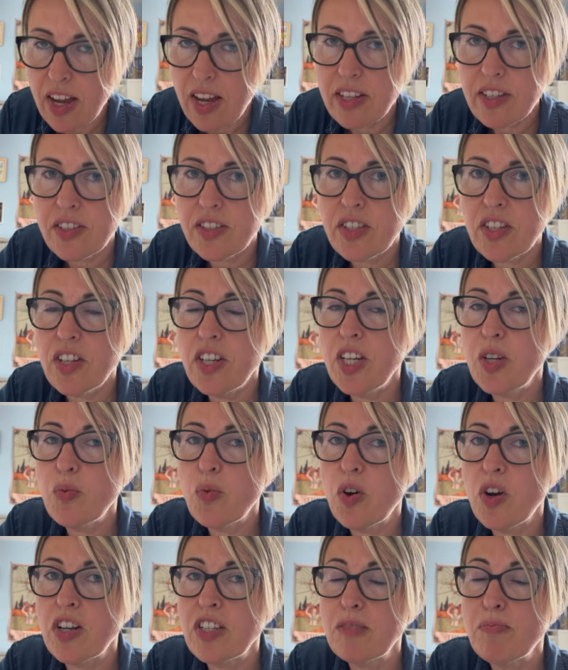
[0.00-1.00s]
And certainly
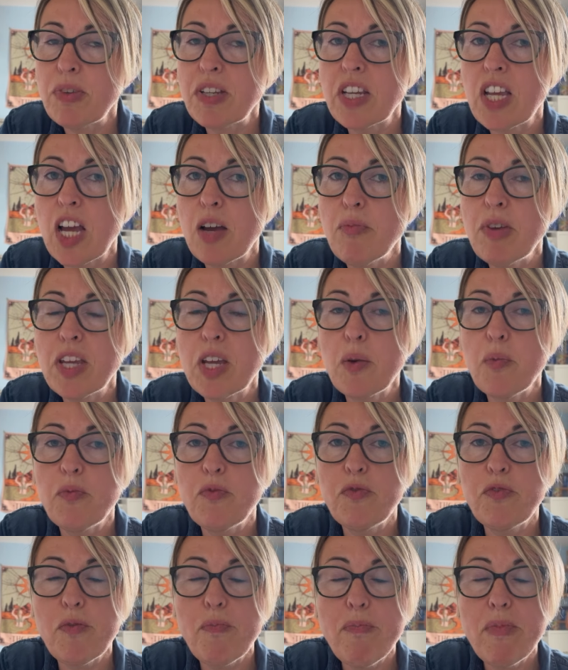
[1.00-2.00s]
what has been coming up
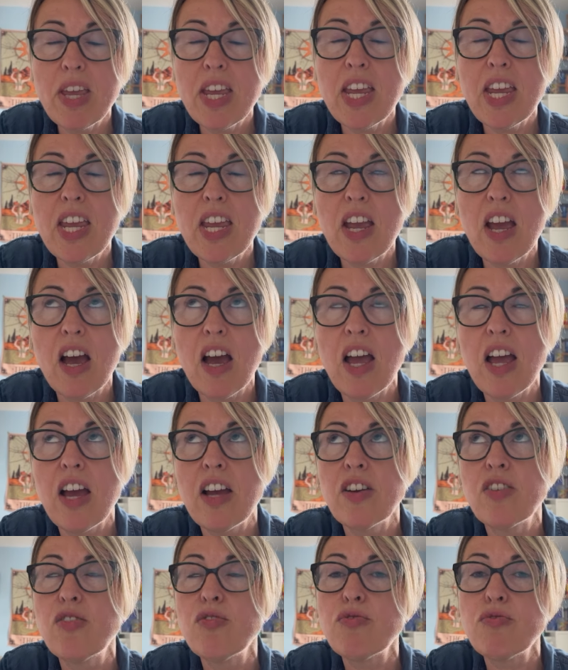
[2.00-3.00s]
for me
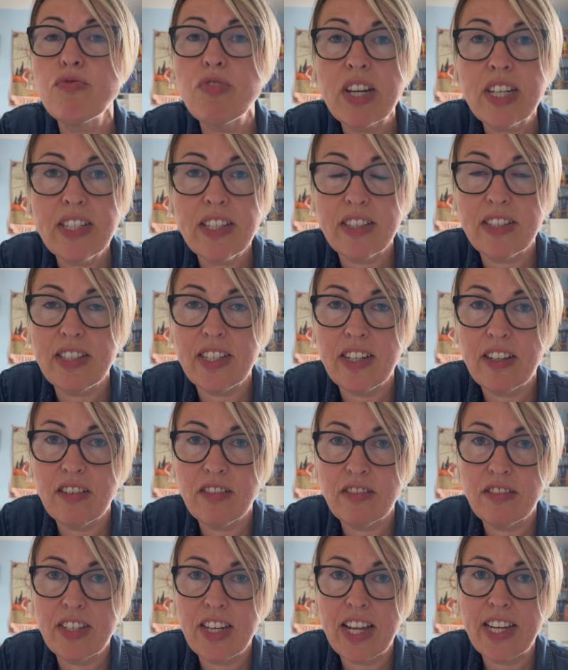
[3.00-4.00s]
a great
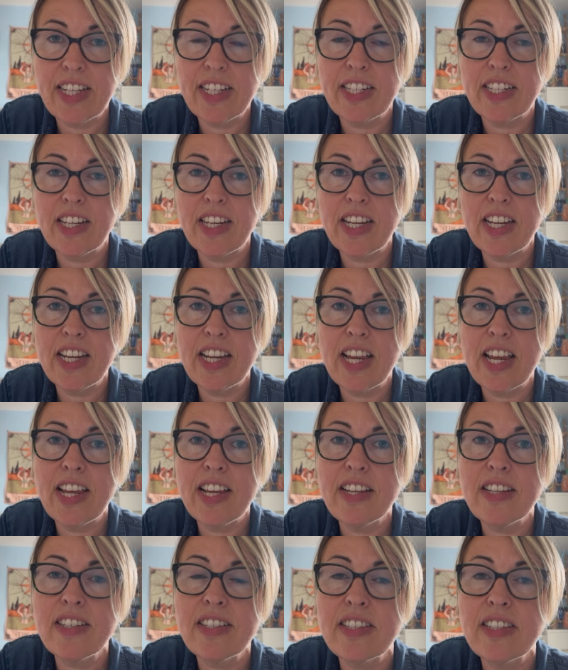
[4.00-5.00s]
deal lately
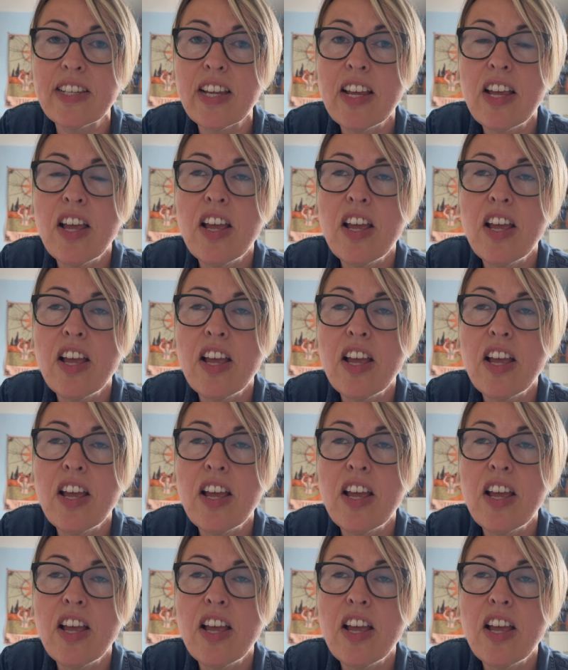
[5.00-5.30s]
is